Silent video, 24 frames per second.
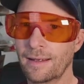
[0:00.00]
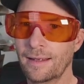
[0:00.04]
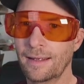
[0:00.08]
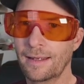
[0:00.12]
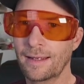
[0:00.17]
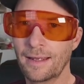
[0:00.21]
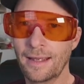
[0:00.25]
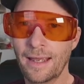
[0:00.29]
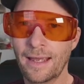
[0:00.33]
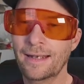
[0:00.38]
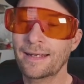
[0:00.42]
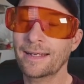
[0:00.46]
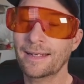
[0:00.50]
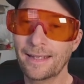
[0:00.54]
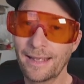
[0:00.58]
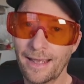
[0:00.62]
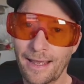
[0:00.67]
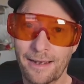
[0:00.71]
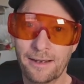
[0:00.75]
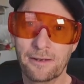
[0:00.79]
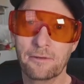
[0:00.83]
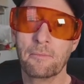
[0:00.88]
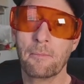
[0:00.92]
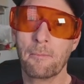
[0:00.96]
And
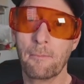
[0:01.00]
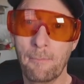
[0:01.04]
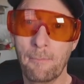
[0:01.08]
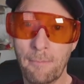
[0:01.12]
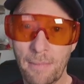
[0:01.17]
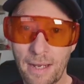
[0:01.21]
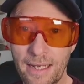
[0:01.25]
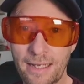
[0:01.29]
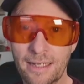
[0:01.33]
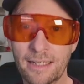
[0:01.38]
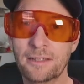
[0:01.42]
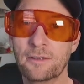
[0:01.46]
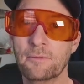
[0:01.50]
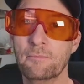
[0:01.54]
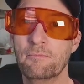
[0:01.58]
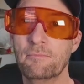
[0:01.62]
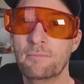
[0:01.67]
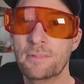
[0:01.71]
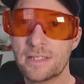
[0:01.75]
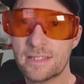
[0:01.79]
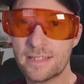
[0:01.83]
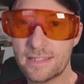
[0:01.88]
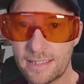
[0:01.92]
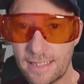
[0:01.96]
again, make
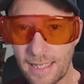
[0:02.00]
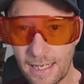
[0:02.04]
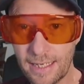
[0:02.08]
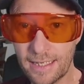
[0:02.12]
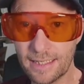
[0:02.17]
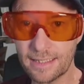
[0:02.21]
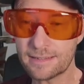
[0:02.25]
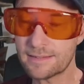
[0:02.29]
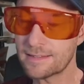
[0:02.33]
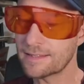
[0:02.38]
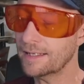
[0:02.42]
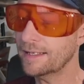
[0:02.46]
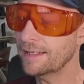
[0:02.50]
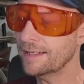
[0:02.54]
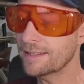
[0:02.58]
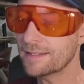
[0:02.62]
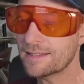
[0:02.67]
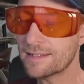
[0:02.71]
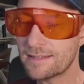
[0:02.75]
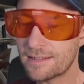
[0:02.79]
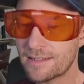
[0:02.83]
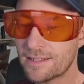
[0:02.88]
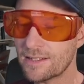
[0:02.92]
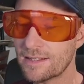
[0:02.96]
mistakes.
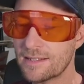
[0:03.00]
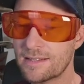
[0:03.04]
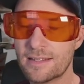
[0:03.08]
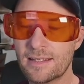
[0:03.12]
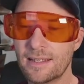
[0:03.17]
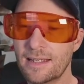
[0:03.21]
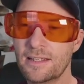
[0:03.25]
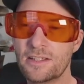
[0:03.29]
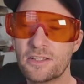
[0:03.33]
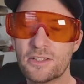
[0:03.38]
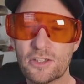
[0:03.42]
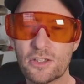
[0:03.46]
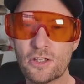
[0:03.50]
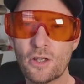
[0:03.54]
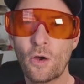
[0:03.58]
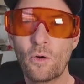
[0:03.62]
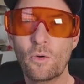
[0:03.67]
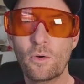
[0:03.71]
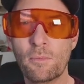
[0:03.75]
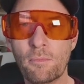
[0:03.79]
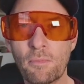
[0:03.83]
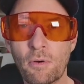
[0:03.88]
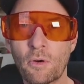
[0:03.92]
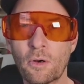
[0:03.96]
It's
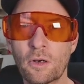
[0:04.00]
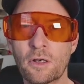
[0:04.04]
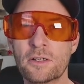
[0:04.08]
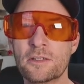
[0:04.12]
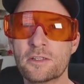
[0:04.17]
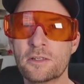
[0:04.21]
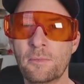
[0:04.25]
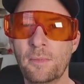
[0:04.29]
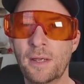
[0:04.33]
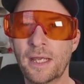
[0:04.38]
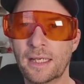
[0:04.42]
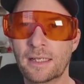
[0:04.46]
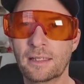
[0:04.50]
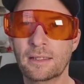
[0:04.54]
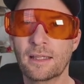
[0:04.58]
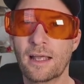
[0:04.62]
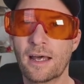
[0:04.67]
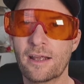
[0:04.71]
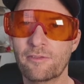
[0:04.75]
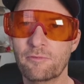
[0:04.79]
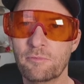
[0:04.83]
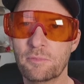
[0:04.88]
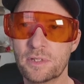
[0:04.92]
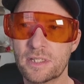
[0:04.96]
so important to make a
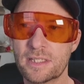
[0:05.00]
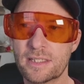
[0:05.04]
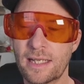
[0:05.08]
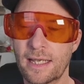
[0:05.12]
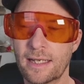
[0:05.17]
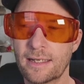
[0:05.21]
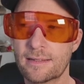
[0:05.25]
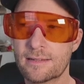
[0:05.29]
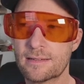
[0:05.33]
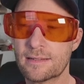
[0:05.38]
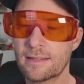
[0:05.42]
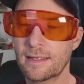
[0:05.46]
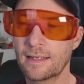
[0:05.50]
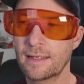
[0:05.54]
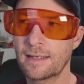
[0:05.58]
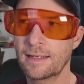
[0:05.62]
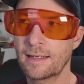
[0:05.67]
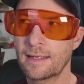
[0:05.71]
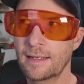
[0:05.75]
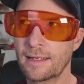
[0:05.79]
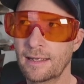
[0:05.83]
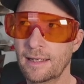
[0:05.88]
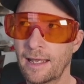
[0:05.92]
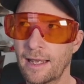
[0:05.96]
lot of mistakes.
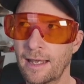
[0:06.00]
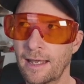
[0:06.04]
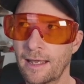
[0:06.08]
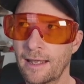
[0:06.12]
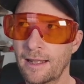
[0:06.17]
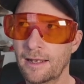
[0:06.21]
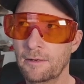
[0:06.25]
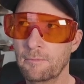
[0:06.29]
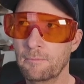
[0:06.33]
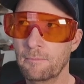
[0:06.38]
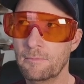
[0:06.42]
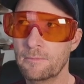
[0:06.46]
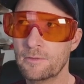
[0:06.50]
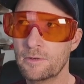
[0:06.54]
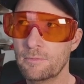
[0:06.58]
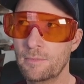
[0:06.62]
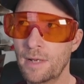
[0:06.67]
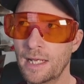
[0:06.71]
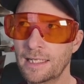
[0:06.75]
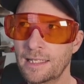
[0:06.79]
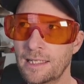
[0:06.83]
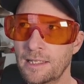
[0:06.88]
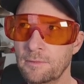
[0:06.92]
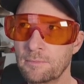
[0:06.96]
And
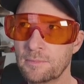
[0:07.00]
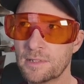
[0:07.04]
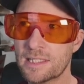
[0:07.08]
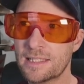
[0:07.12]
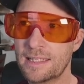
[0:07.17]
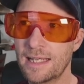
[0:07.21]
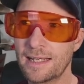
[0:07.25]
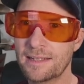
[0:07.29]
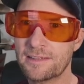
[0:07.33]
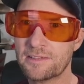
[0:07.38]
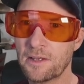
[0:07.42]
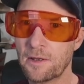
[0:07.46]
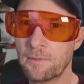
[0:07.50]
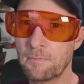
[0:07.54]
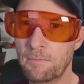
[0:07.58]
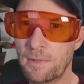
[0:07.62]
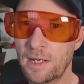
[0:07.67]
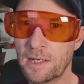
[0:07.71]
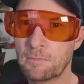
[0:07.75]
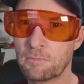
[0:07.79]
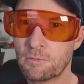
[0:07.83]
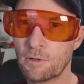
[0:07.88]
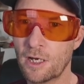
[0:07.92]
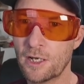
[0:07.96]
making mistakes on
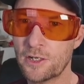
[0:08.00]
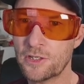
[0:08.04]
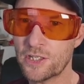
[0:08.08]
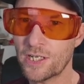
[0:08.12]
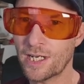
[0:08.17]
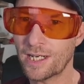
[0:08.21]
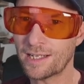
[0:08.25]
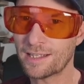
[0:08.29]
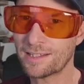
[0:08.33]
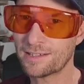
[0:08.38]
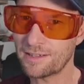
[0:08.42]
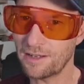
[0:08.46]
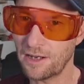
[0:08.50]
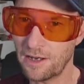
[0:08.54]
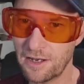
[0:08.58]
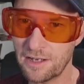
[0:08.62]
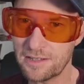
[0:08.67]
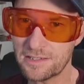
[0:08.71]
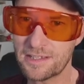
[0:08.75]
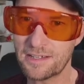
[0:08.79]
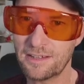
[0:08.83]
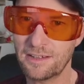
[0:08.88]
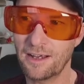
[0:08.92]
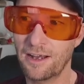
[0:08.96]
big projects,
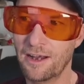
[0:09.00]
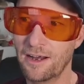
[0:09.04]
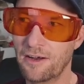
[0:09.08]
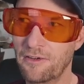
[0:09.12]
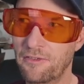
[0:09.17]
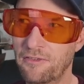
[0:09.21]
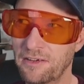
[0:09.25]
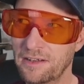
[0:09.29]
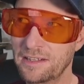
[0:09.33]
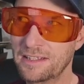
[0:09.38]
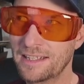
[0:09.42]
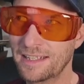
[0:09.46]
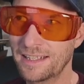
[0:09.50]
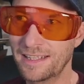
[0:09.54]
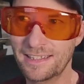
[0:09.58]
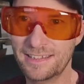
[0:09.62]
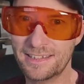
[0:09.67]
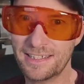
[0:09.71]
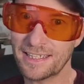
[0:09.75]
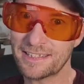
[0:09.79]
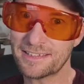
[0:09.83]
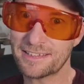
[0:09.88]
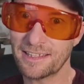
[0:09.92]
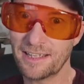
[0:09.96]
often it
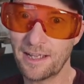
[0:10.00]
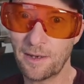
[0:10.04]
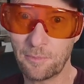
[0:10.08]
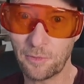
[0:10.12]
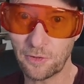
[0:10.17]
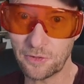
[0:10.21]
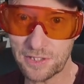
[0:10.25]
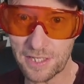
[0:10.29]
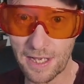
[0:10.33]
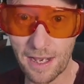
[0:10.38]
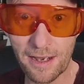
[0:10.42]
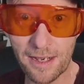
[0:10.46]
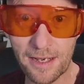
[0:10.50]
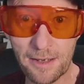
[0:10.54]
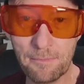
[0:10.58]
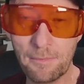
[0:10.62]
takes a lot more time